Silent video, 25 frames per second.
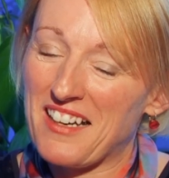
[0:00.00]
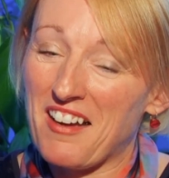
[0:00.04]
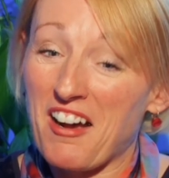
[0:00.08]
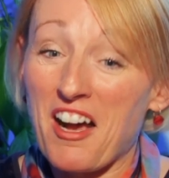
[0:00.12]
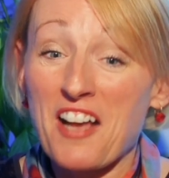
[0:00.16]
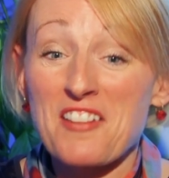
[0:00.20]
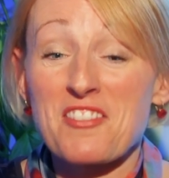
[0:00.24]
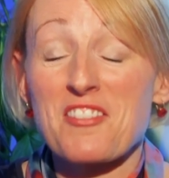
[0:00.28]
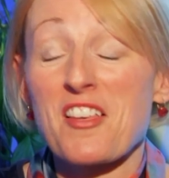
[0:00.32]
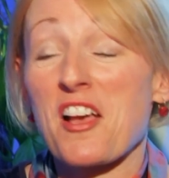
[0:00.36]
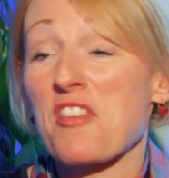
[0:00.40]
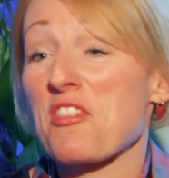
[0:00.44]

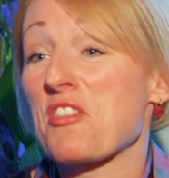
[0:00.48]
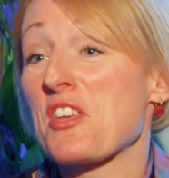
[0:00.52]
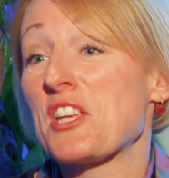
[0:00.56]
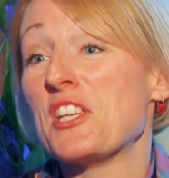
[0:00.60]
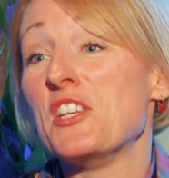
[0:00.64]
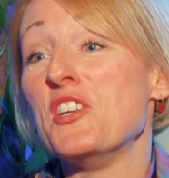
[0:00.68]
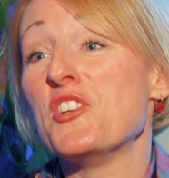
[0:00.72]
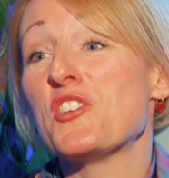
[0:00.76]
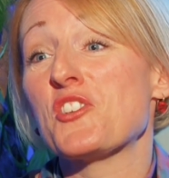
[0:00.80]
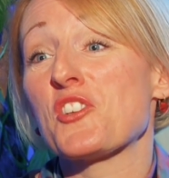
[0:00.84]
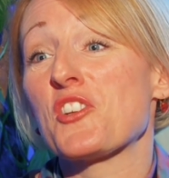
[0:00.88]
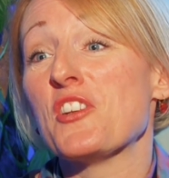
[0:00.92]
I think
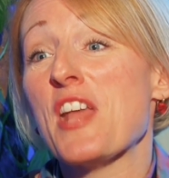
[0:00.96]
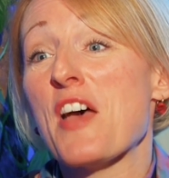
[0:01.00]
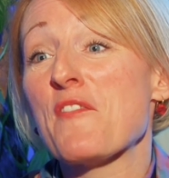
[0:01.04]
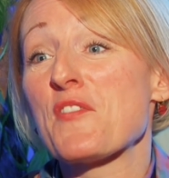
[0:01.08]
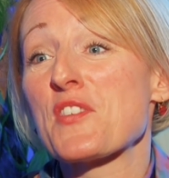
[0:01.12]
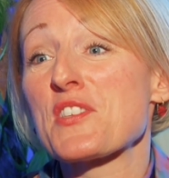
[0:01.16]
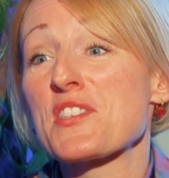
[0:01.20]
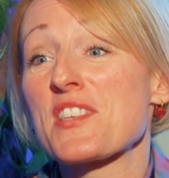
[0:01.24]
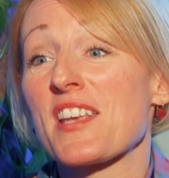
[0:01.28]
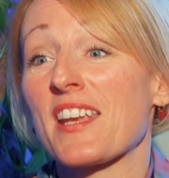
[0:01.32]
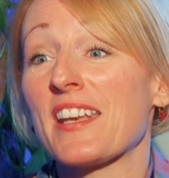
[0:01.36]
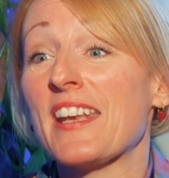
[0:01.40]
you should
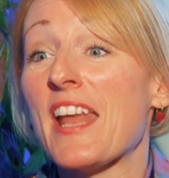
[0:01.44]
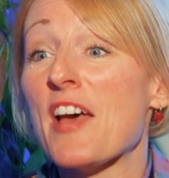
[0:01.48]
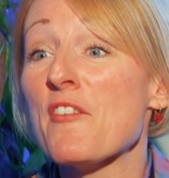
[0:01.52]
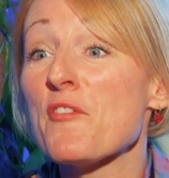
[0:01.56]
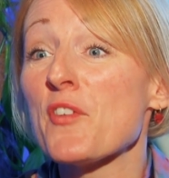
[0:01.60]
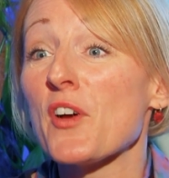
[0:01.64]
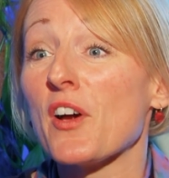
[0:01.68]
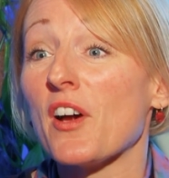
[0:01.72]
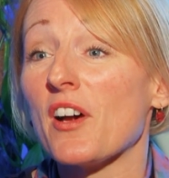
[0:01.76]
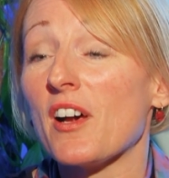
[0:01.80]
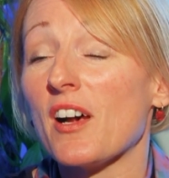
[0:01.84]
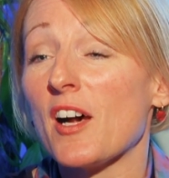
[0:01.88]
never say
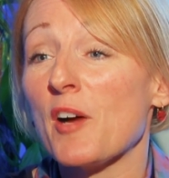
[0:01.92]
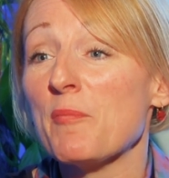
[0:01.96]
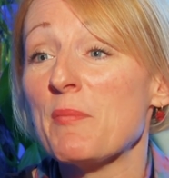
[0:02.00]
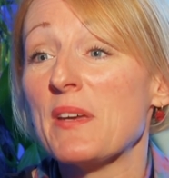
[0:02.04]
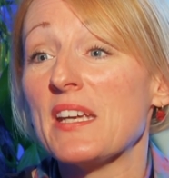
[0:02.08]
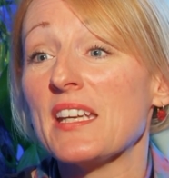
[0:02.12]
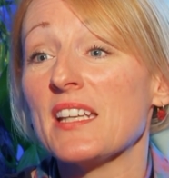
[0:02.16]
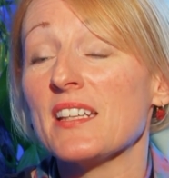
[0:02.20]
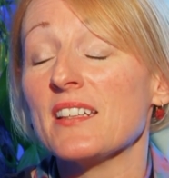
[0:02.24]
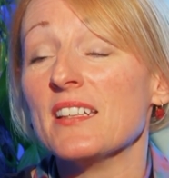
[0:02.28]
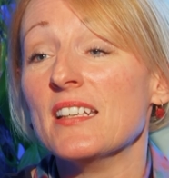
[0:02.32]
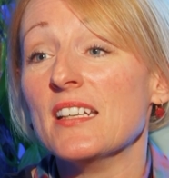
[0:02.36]
never. I
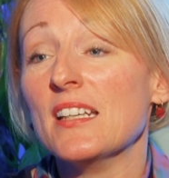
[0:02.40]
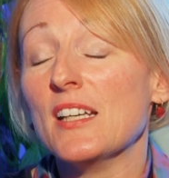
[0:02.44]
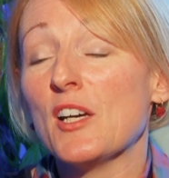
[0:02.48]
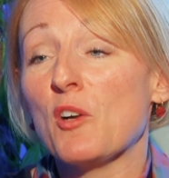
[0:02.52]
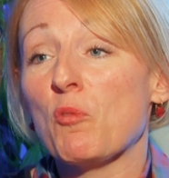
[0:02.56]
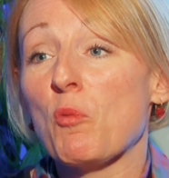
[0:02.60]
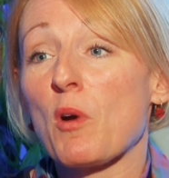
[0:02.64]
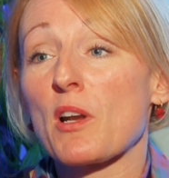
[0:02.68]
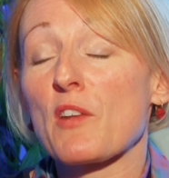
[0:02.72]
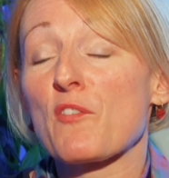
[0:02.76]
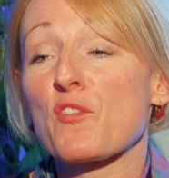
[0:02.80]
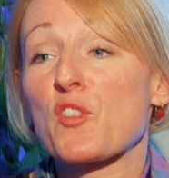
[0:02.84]
mean,
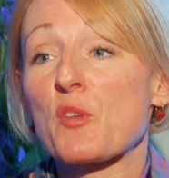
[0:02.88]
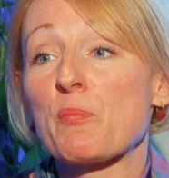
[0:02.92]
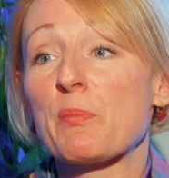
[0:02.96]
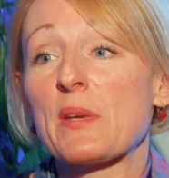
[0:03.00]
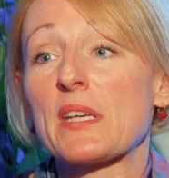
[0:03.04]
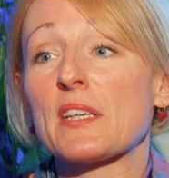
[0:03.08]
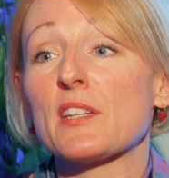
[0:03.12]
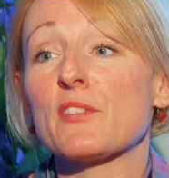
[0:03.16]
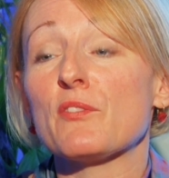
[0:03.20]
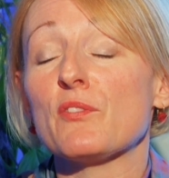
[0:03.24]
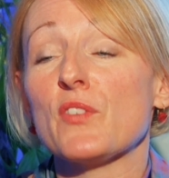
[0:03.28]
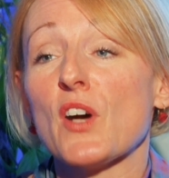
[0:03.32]
one of the
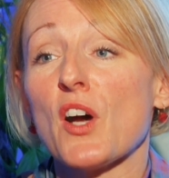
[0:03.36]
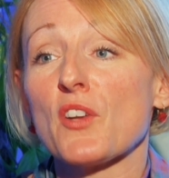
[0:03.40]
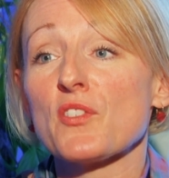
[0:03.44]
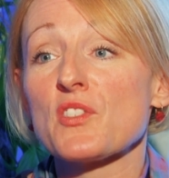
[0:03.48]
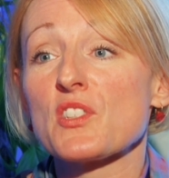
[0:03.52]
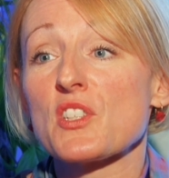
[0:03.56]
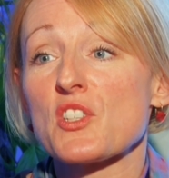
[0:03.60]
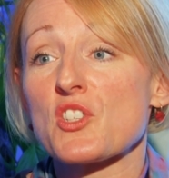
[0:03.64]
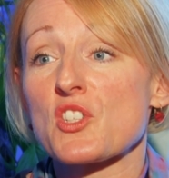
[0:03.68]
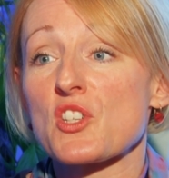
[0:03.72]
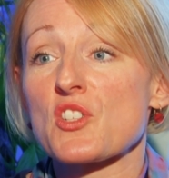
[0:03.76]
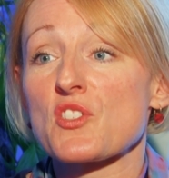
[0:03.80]
big
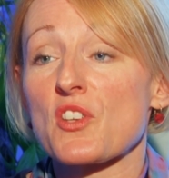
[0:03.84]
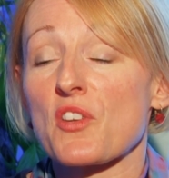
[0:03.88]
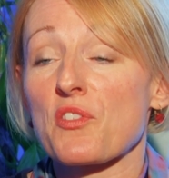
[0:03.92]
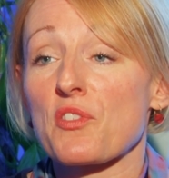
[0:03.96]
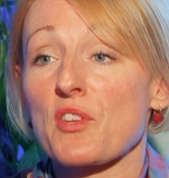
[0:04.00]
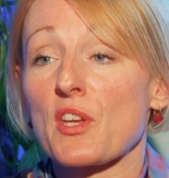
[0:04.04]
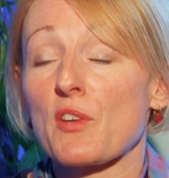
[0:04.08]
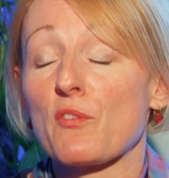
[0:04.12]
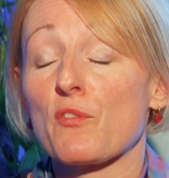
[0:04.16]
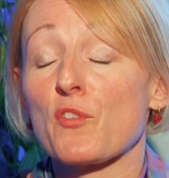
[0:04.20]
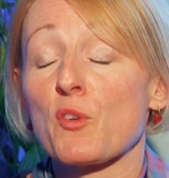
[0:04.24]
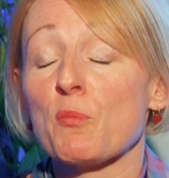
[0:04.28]
advantages, I
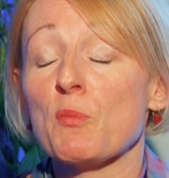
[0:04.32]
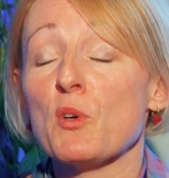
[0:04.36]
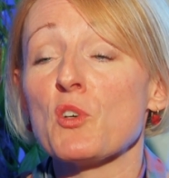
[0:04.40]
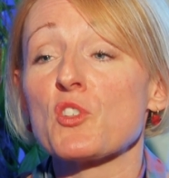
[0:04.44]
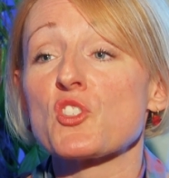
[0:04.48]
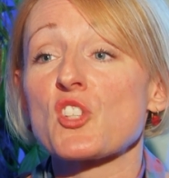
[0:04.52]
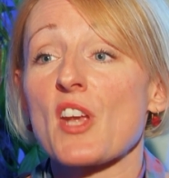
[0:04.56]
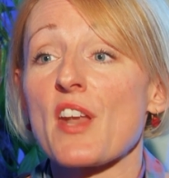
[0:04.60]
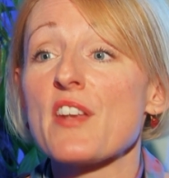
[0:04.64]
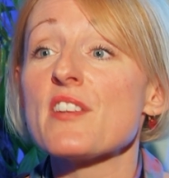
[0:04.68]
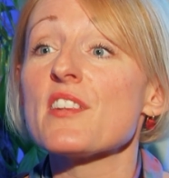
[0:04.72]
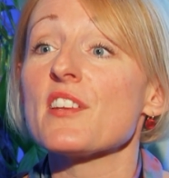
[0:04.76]
think, for more
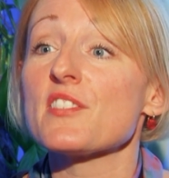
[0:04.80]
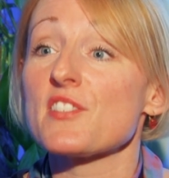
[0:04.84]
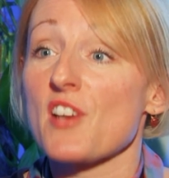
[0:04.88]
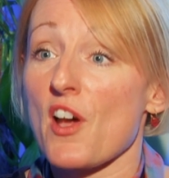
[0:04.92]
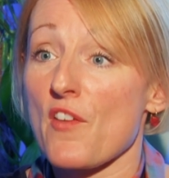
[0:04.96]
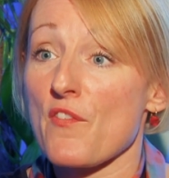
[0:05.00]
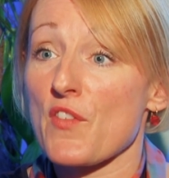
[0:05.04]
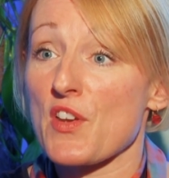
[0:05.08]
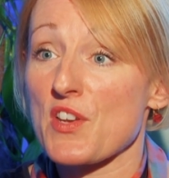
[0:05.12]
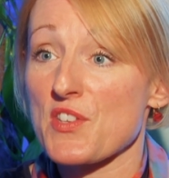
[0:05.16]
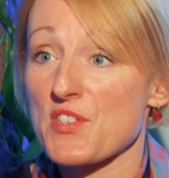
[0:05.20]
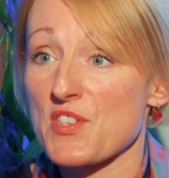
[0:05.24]
gender
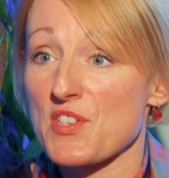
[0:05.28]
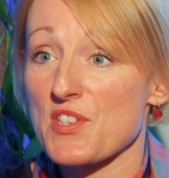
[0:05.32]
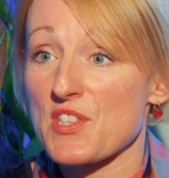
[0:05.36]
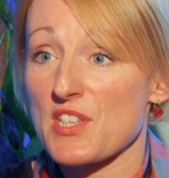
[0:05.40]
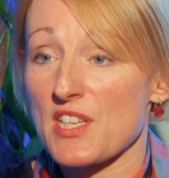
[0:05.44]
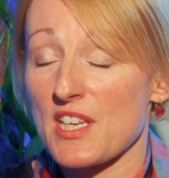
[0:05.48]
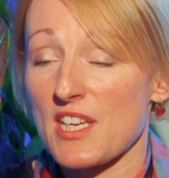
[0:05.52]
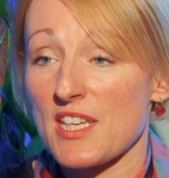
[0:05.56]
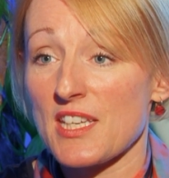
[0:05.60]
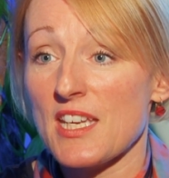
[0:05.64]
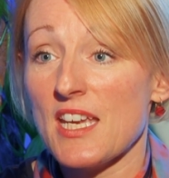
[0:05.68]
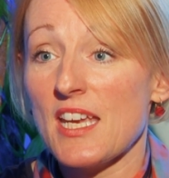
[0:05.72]

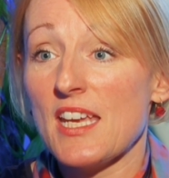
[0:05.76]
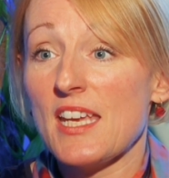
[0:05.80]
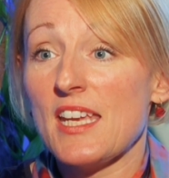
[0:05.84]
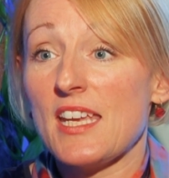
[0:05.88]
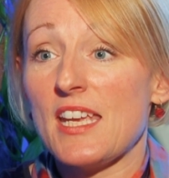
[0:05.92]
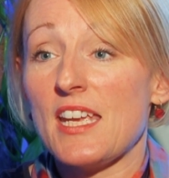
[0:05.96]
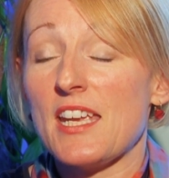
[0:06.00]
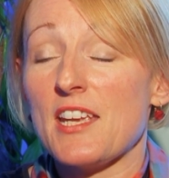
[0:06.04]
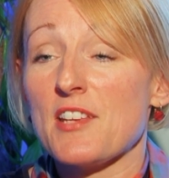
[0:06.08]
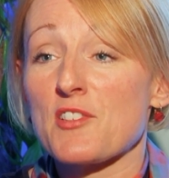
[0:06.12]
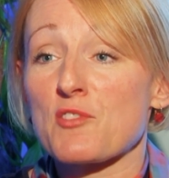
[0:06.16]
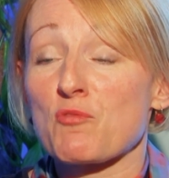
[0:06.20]
diversity
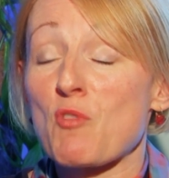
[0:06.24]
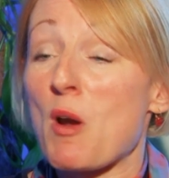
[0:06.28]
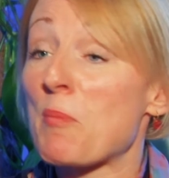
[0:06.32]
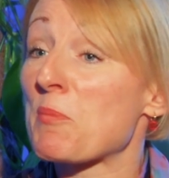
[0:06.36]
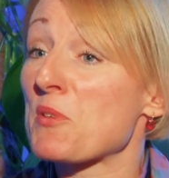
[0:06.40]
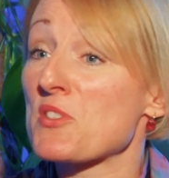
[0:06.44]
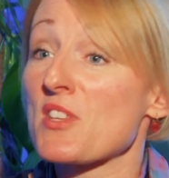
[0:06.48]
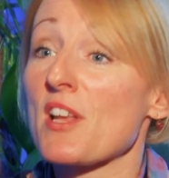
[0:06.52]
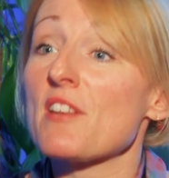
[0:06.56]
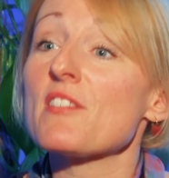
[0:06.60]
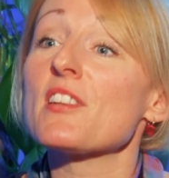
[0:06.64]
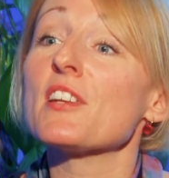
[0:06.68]
is
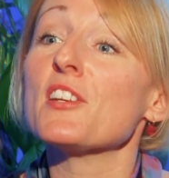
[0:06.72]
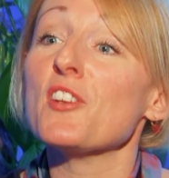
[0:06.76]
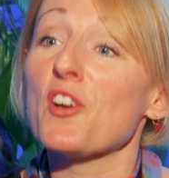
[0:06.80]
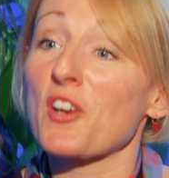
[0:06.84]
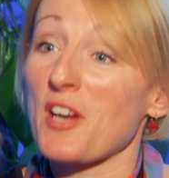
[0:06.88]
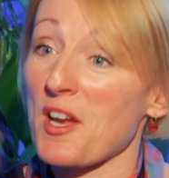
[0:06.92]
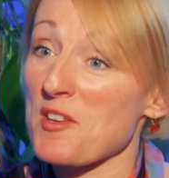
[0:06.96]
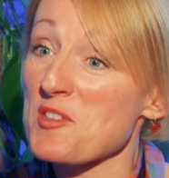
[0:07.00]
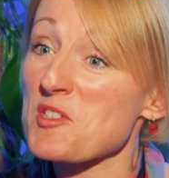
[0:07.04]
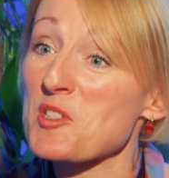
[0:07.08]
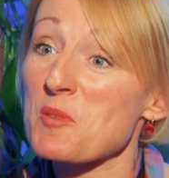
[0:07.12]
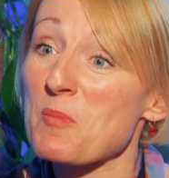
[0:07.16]
representing your
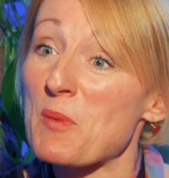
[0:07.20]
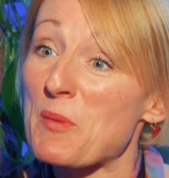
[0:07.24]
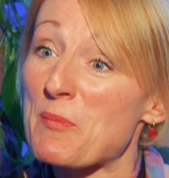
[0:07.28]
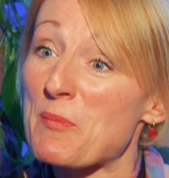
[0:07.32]
customer